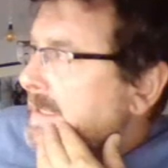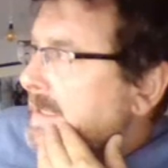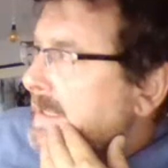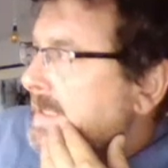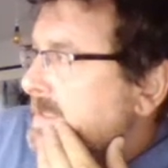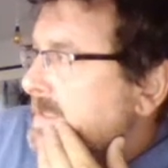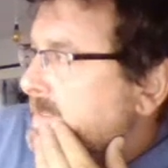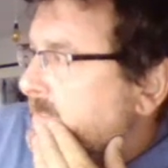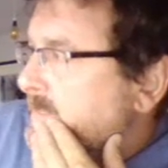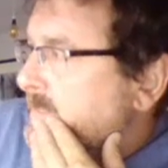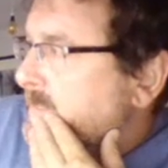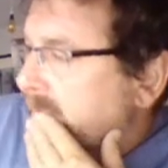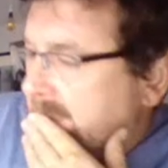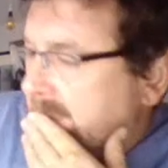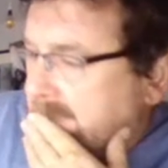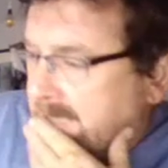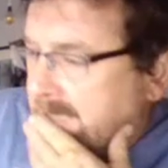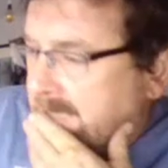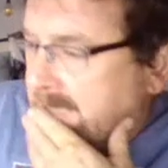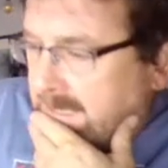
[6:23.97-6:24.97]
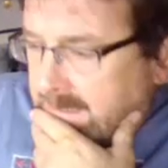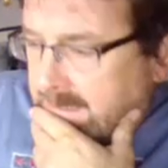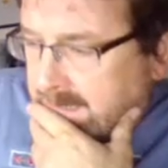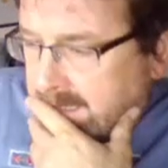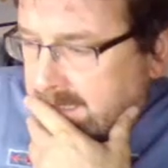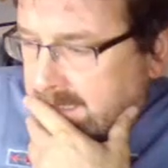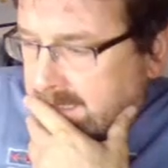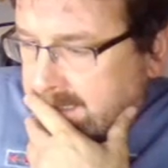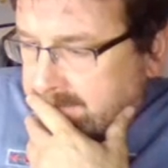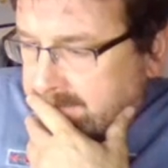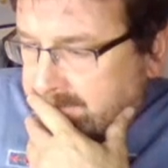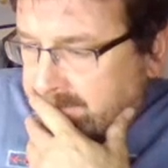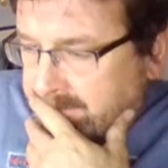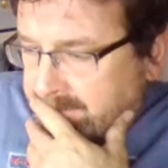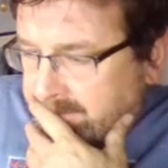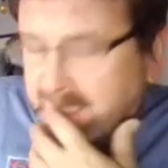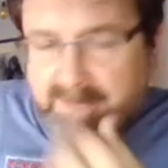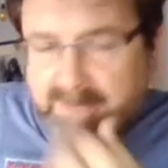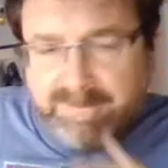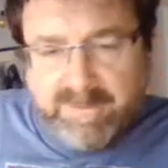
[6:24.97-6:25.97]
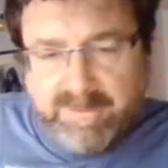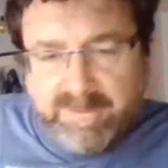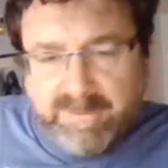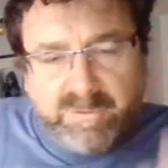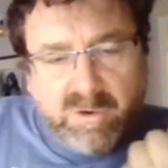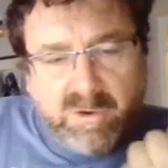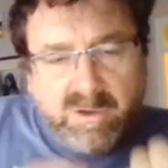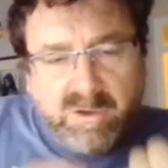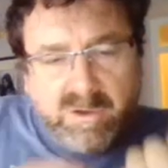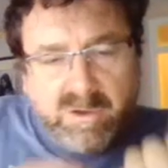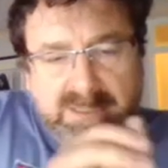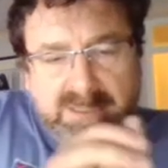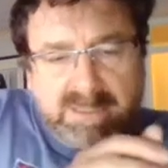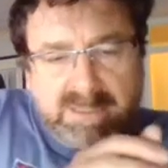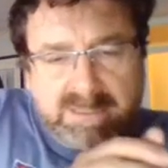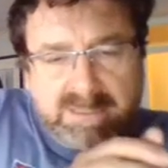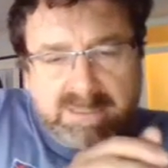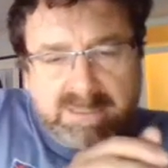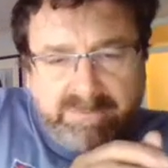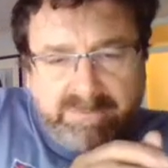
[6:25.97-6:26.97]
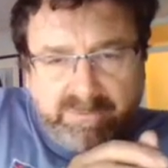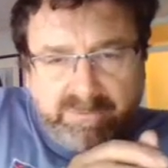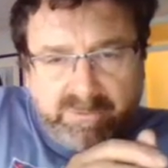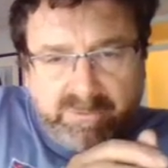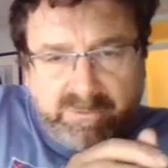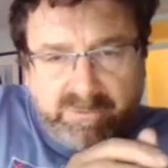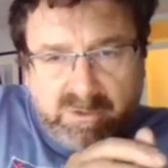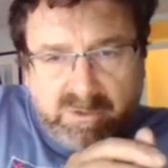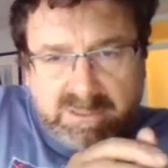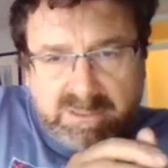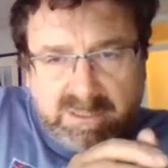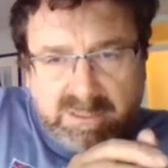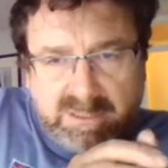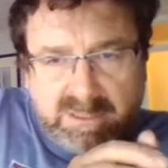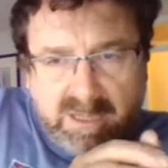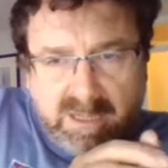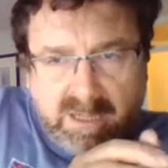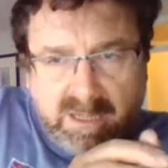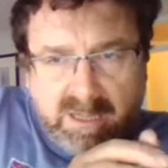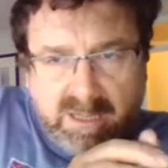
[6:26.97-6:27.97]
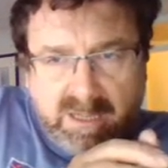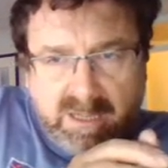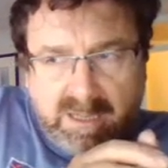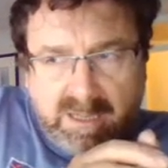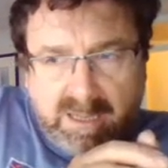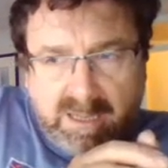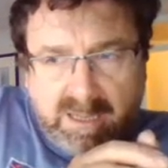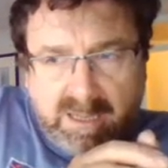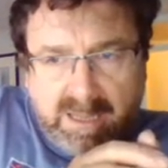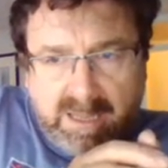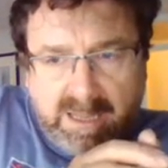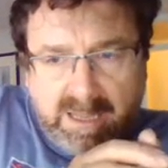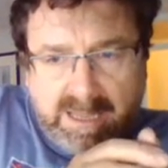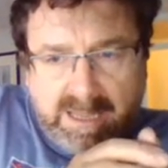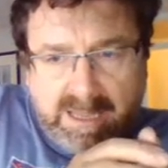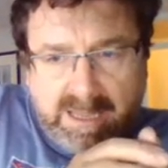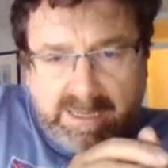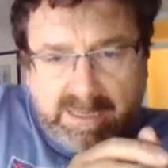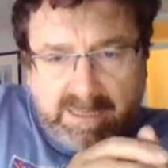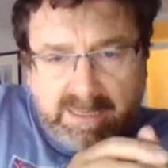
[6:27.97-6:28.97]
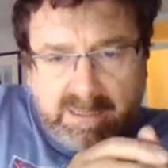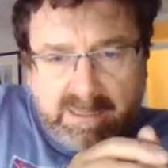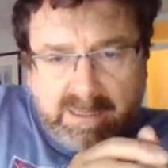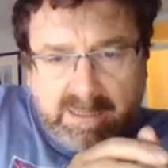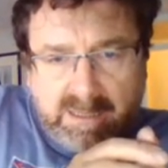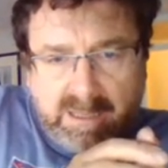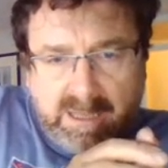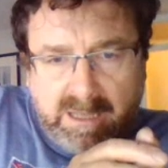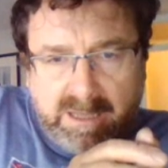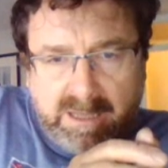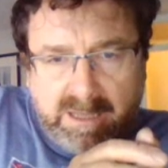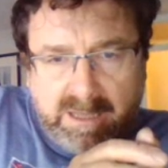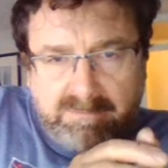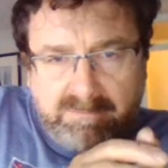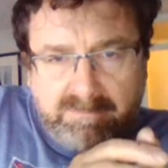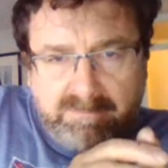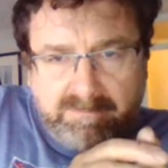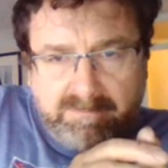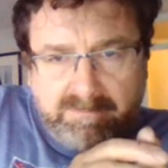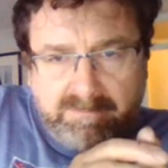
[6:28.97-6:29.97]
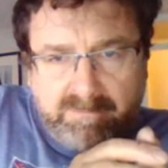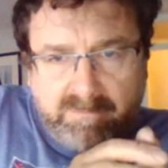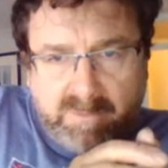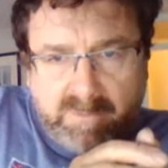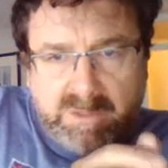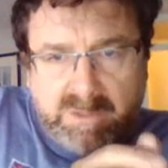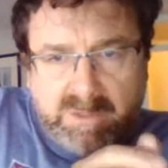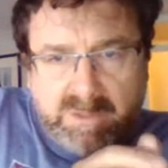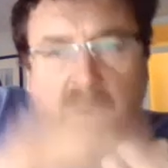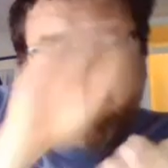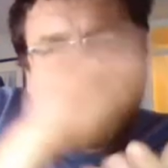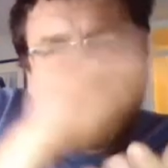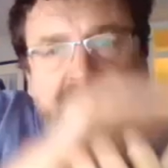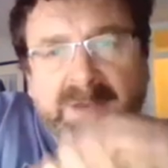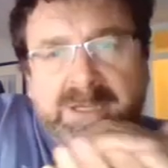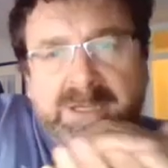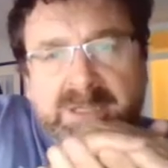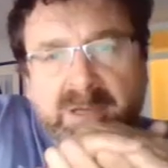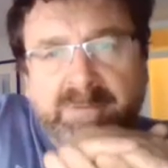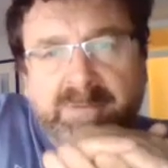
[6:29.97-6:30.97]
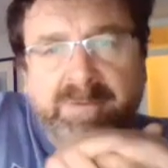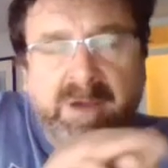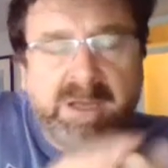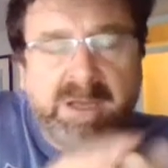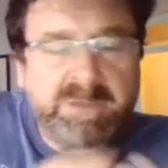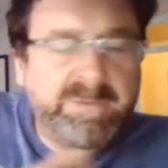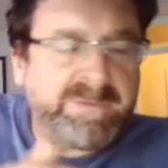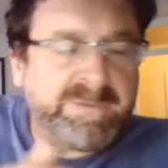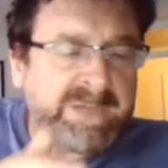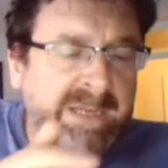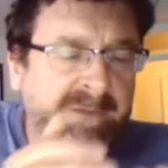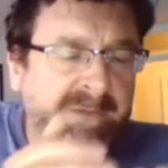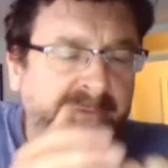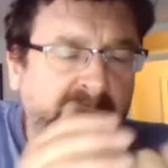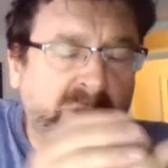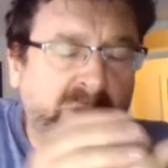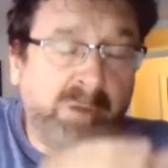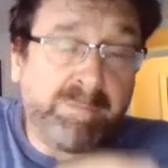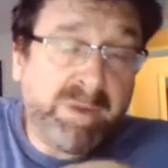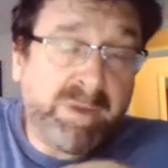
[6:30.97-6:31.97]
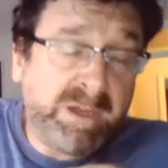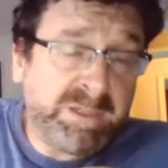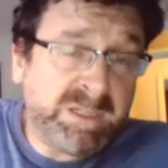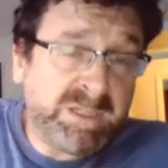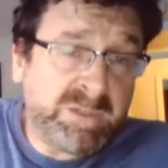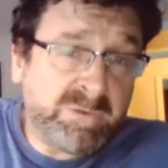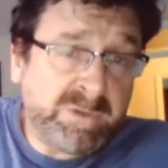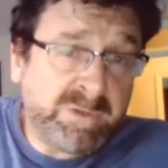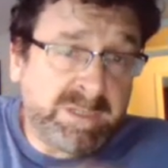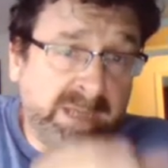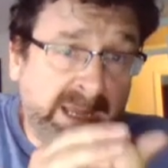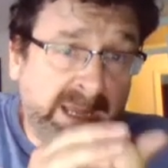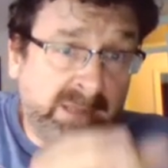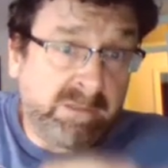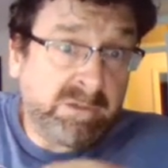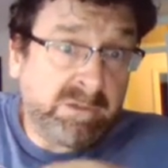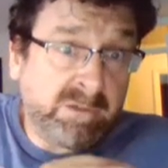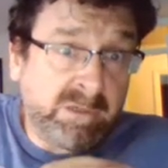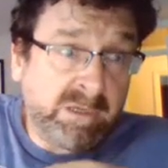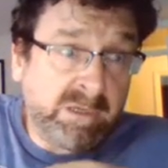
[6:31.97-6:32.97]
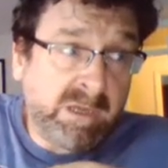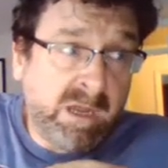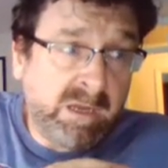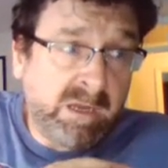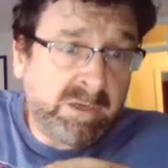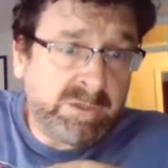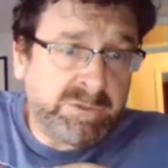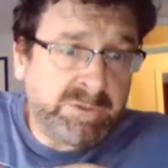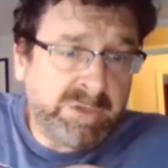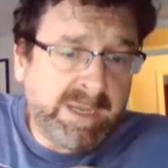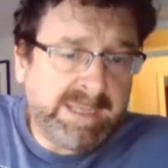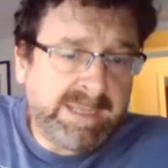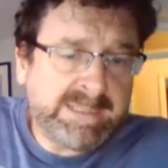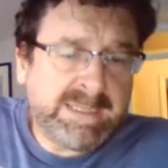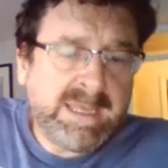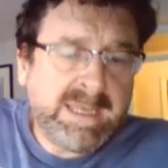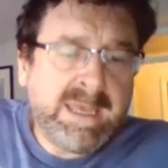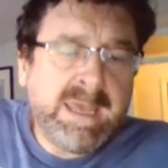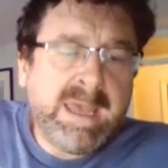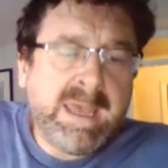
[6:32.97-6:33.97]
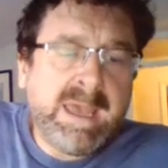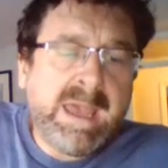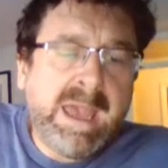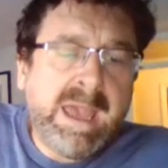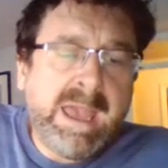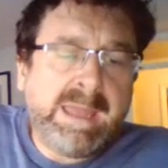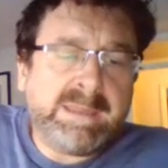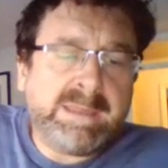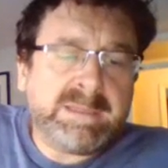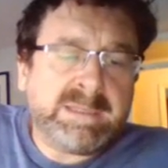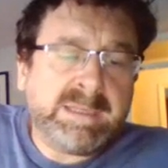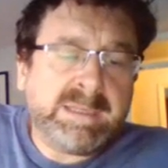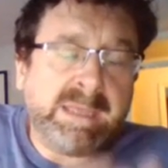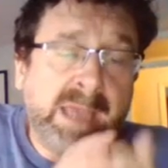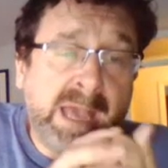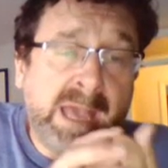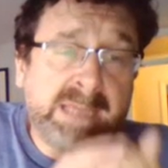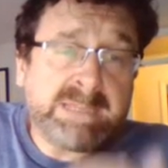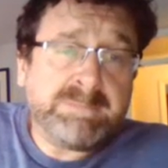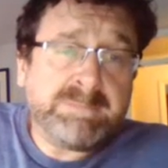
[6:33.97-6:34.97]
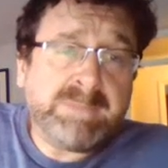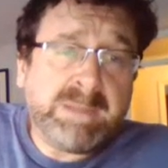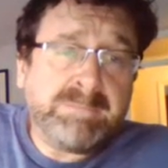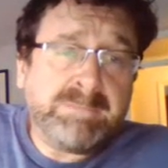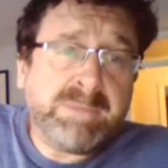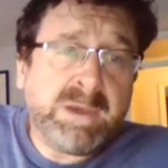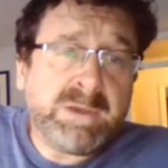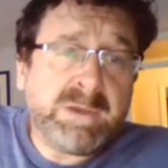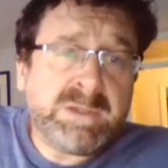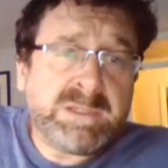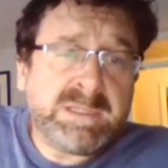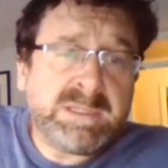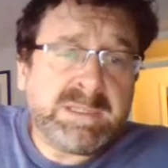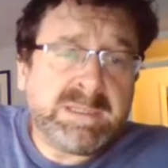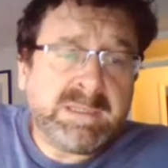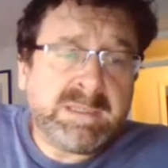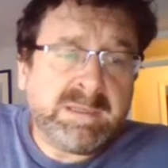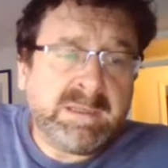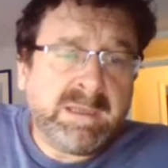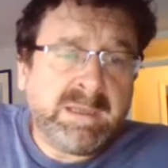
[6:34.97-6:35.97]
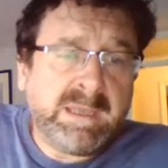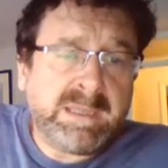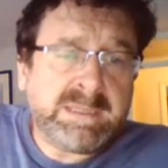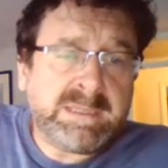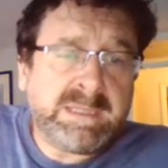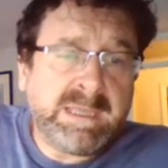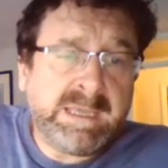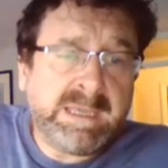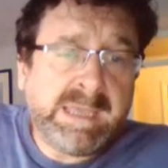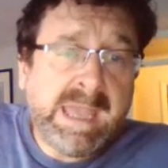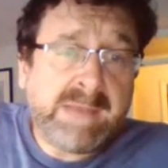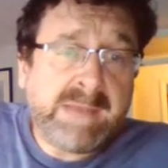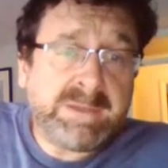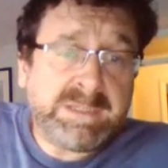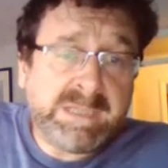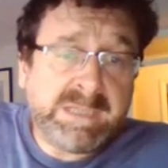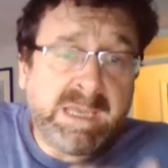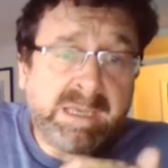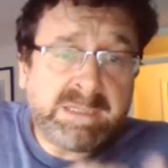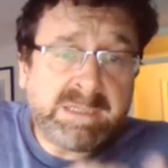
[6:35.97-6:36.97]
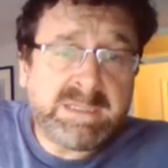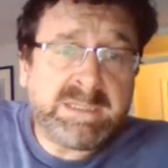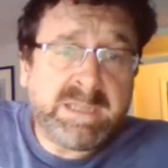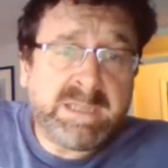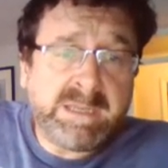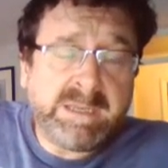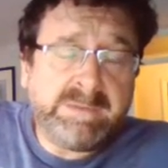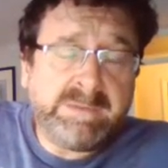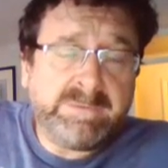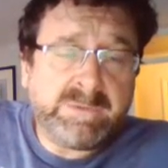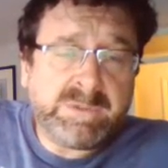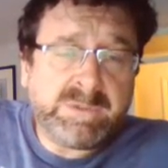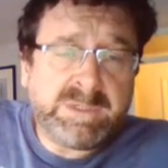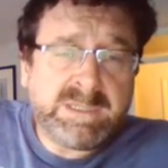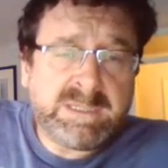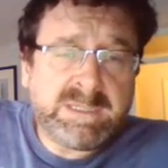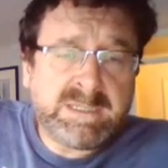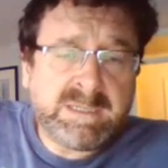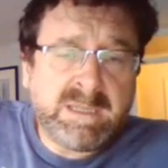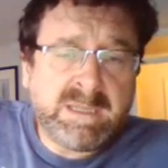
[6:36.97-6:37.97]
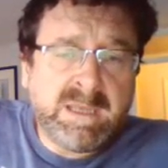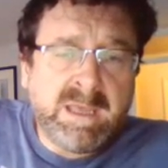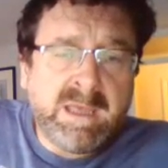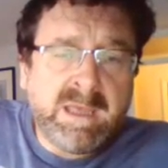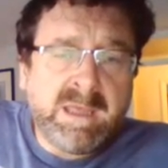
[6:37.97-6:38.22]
is we are saying if you've got, say if you've got a what we've fixed so far is we've said if you've got a purchase or a sale, a cargo trade, and it hasn't been posted into the accounts yet because it's uninvoiced,